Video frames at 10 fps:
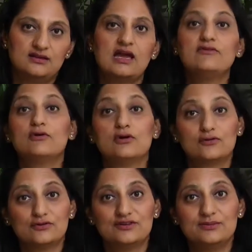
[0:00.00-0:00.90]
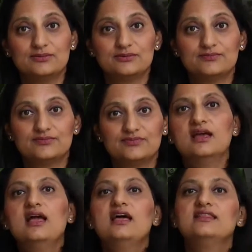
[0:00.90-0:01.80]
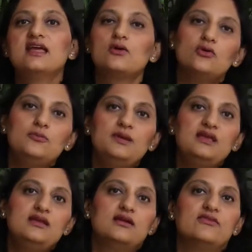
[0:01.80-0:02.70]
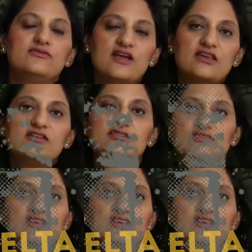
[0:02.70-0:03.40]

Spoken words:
and fall off to sleep. There could be various